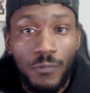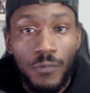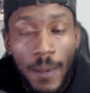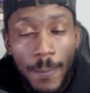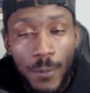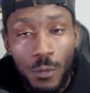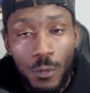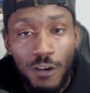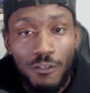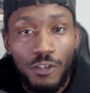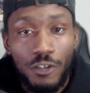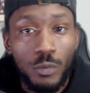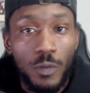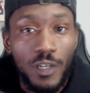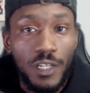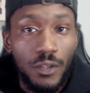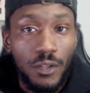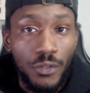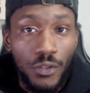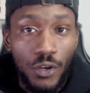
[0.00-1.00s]
February
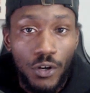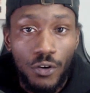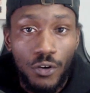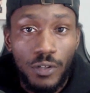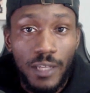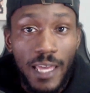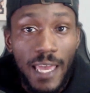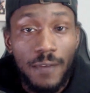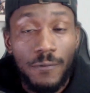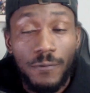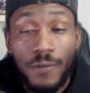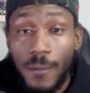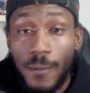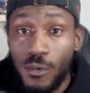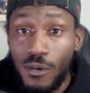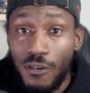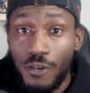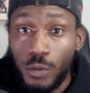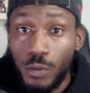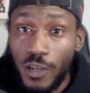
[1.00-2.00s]
twenty-third. And
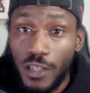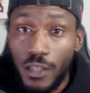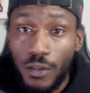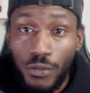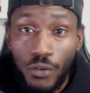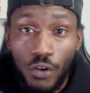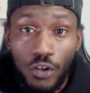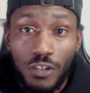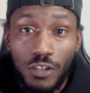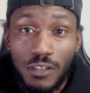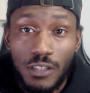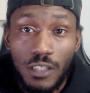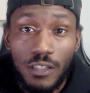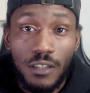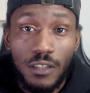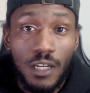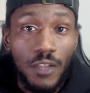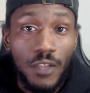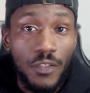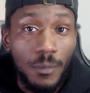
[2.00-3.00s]
February twenty-third is
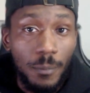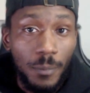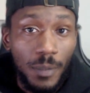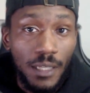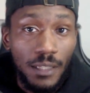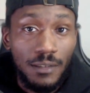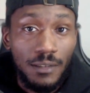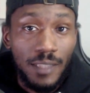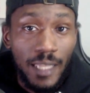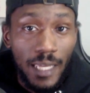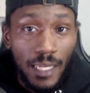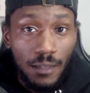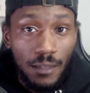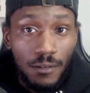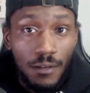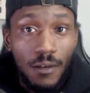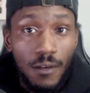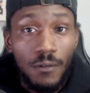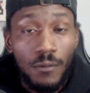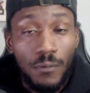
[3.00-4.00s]
another big
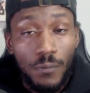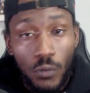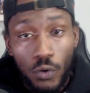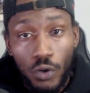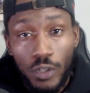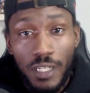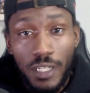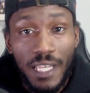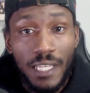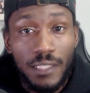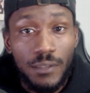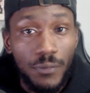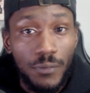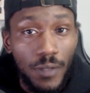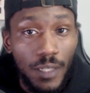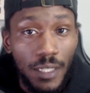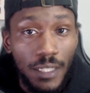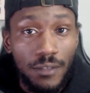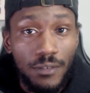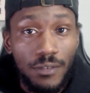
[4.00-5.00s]
date for Knicks
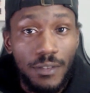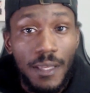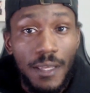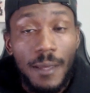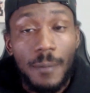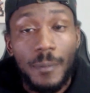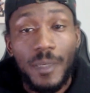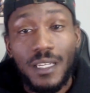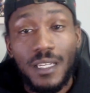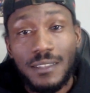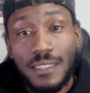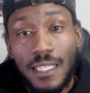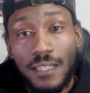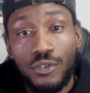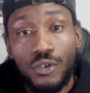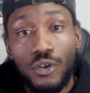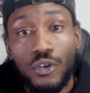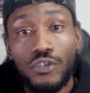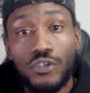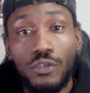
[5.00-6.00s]
fans because
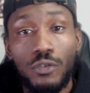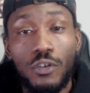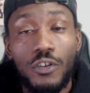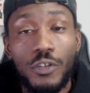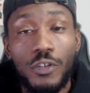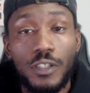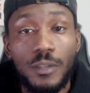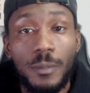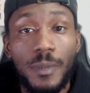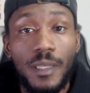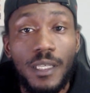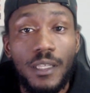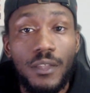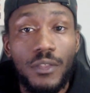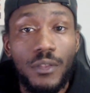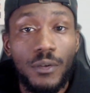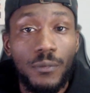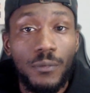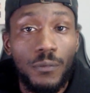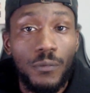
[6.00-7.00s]
that's also going to
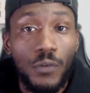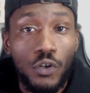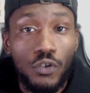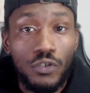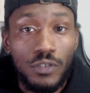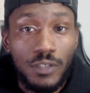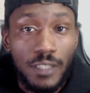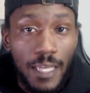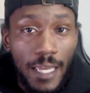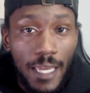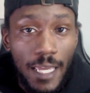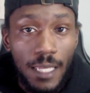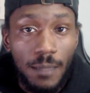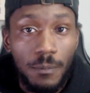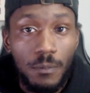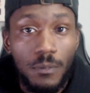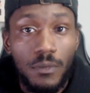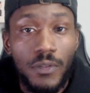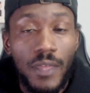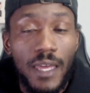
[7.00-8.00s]
be the first
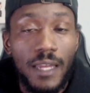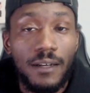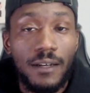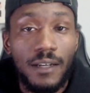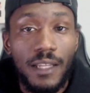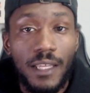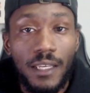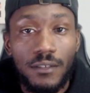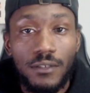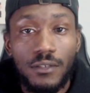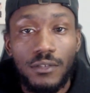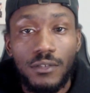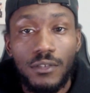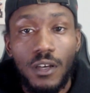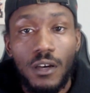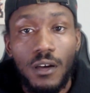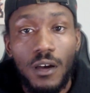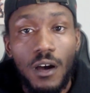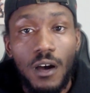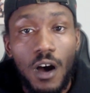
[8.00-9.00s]
game that Knicks
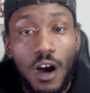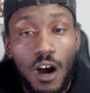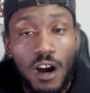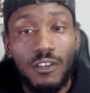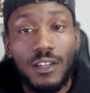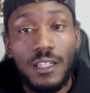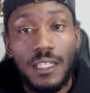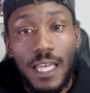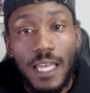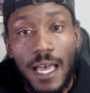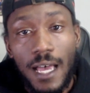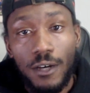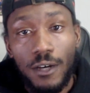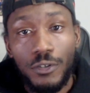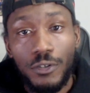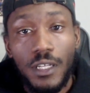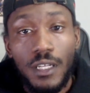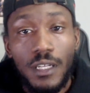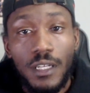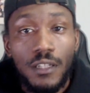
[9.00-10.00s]
are
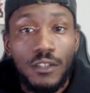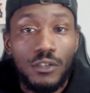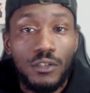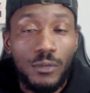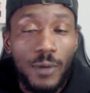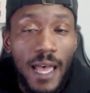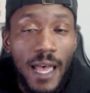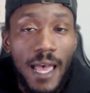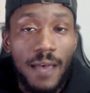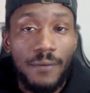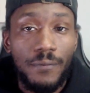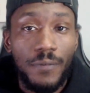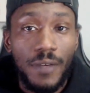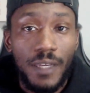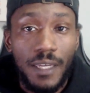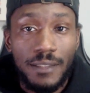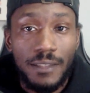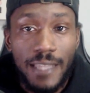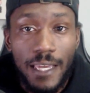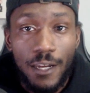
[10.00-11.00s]
allowed to have
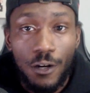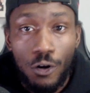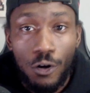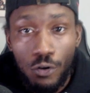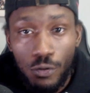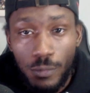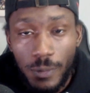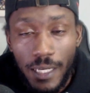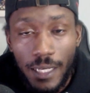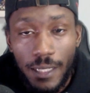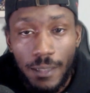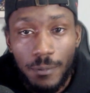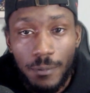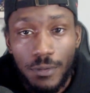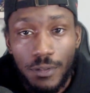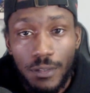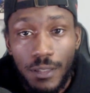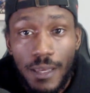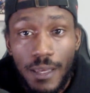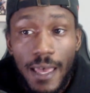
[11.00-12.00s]
fans at home
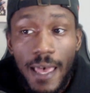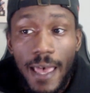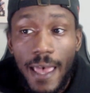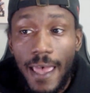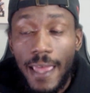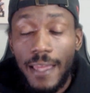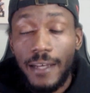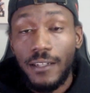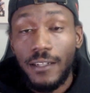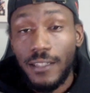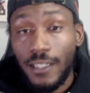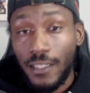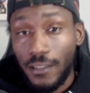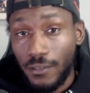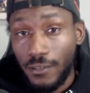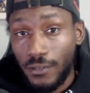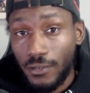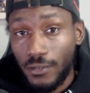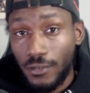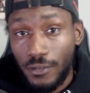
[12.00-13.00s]
games. And
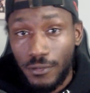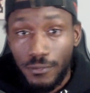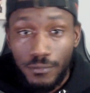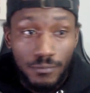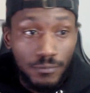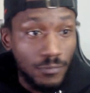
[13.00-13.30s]
it's